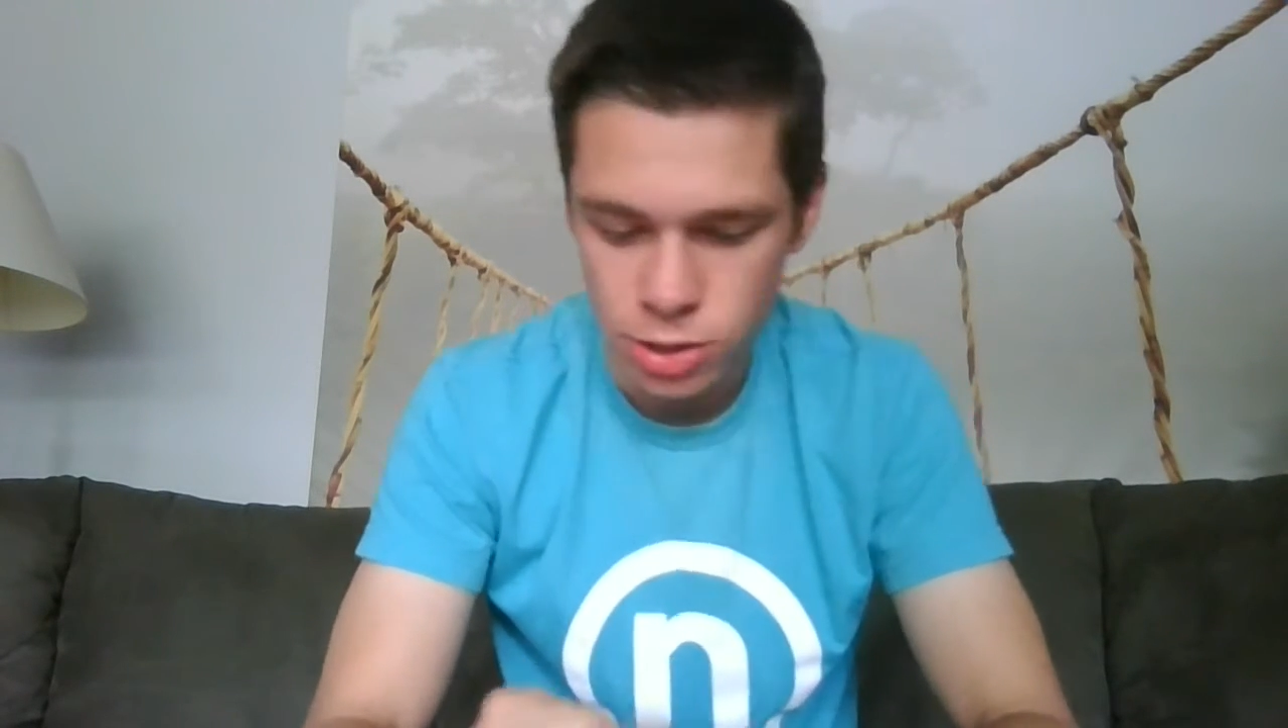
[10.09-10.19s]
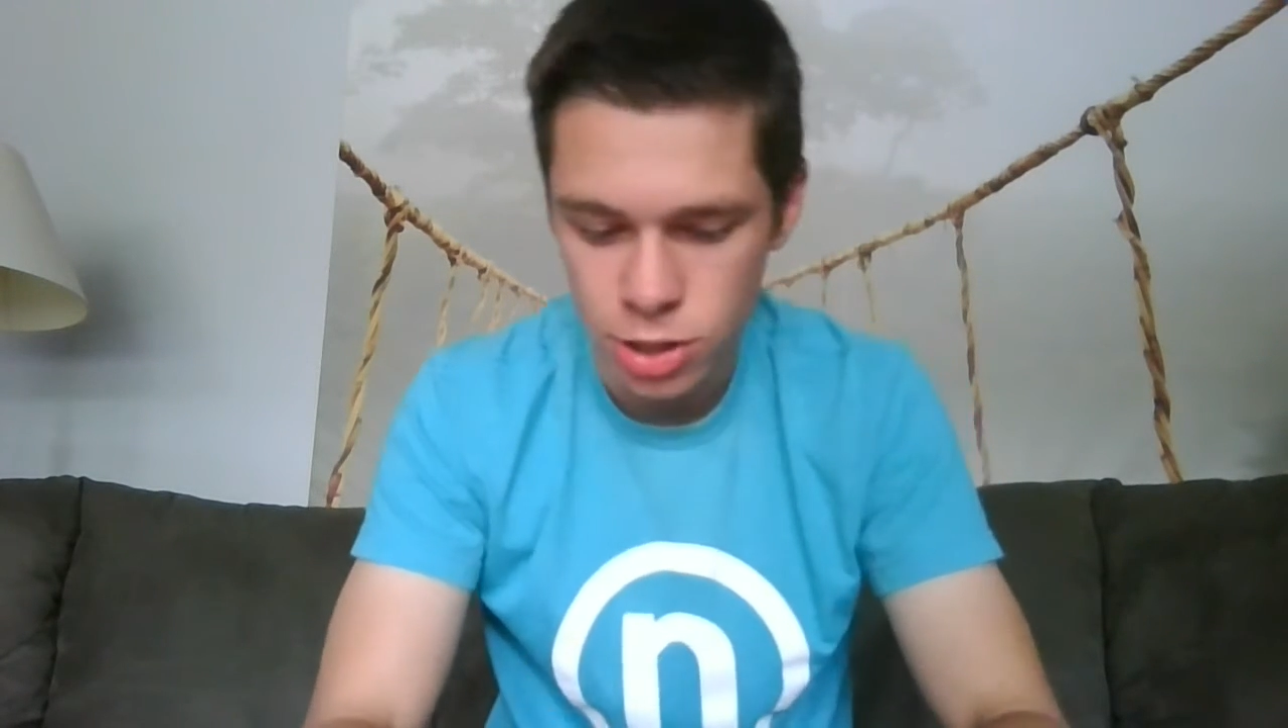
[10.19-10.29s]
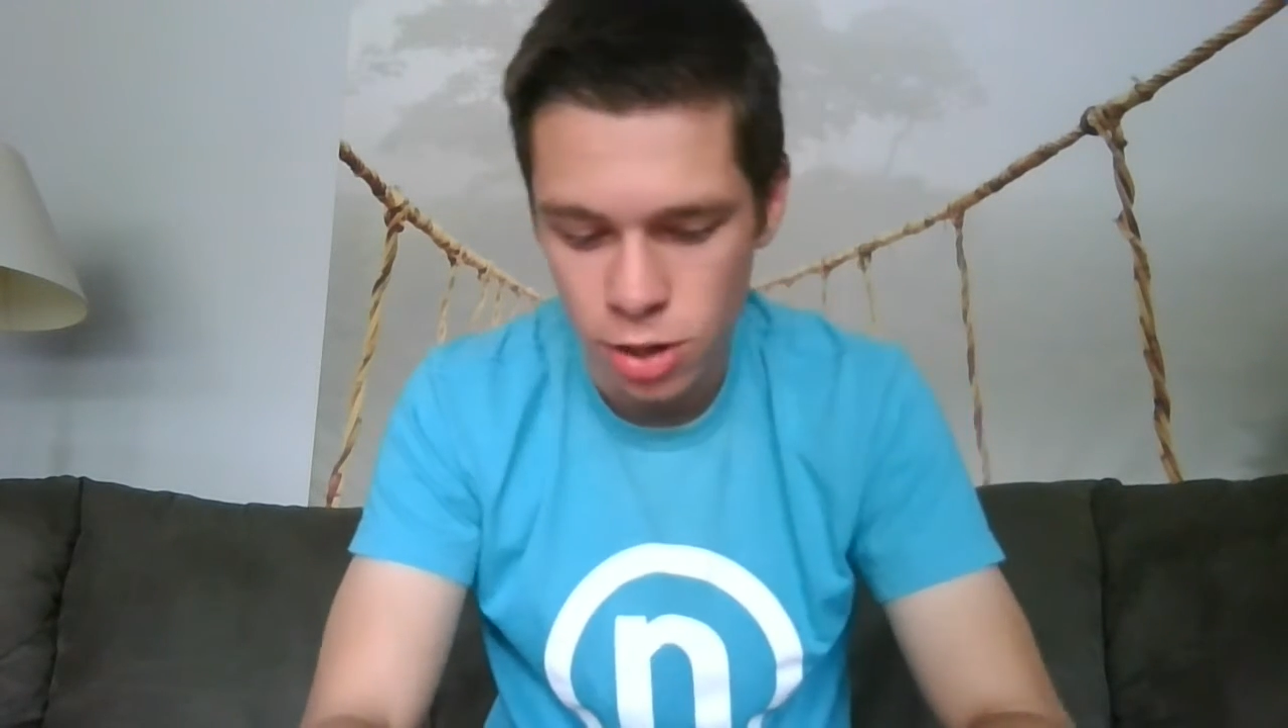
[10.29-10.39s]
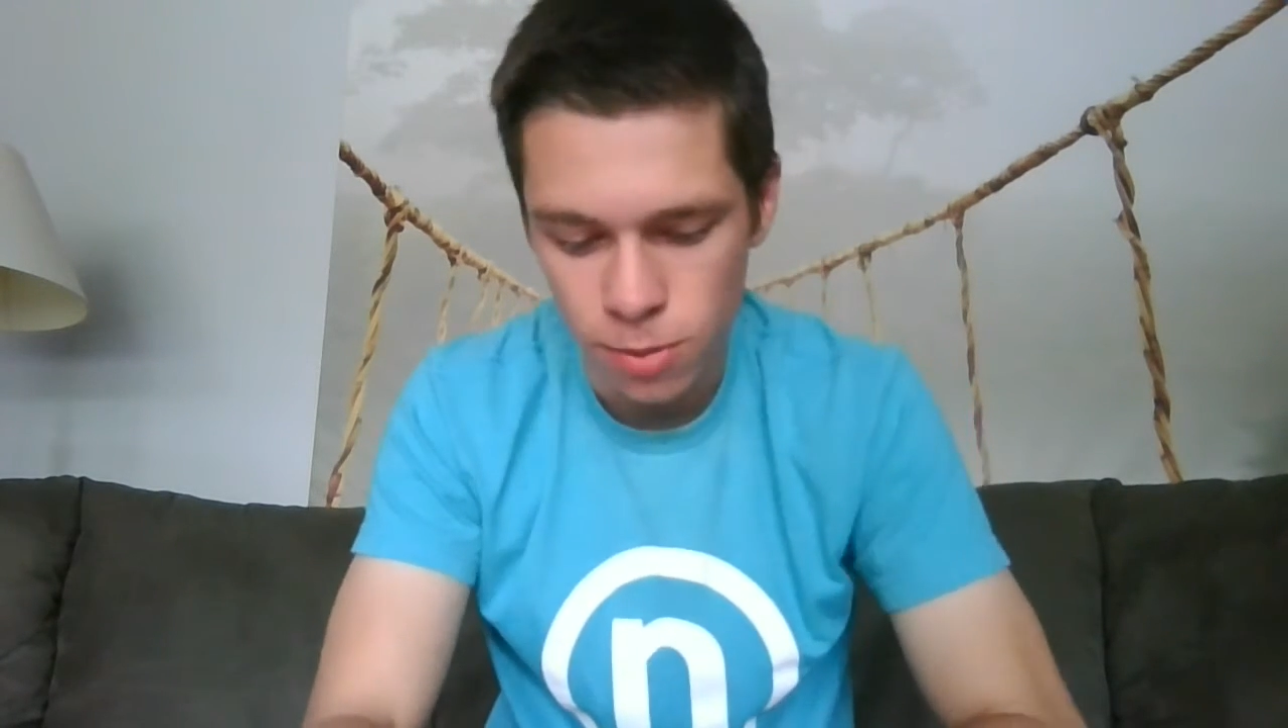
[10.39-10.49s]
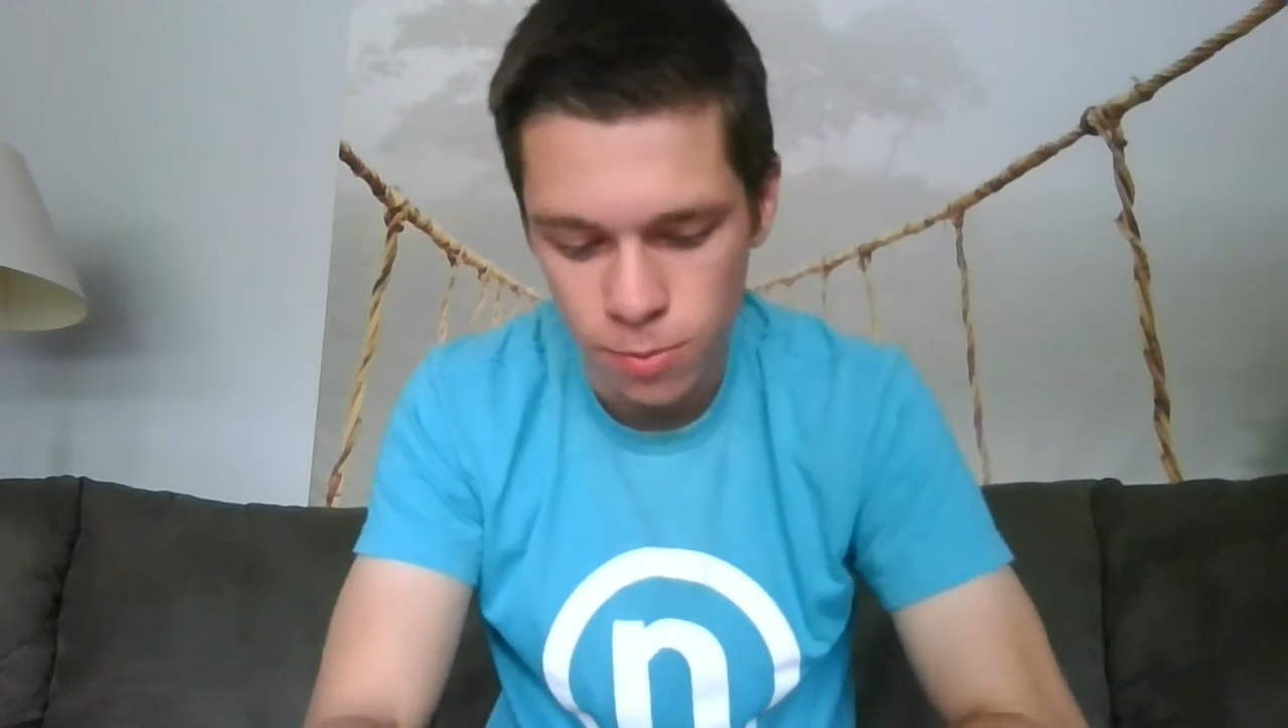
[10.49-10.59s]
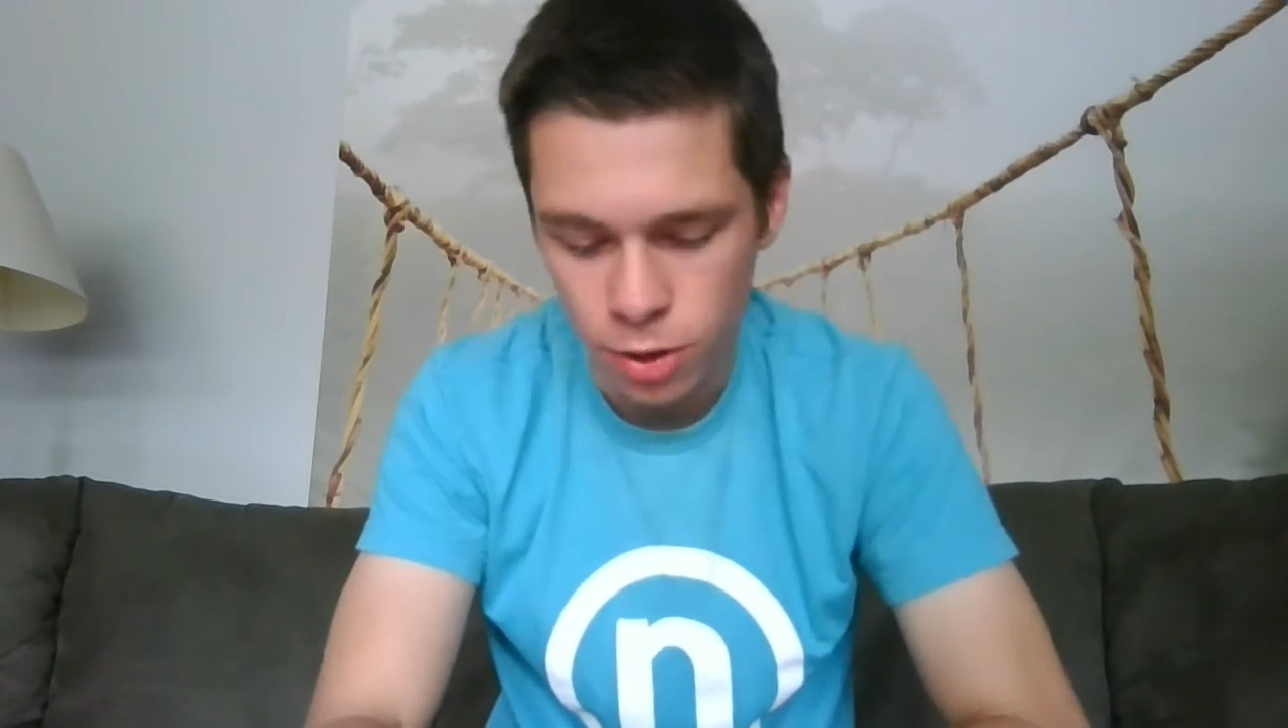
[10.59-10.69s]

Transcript: so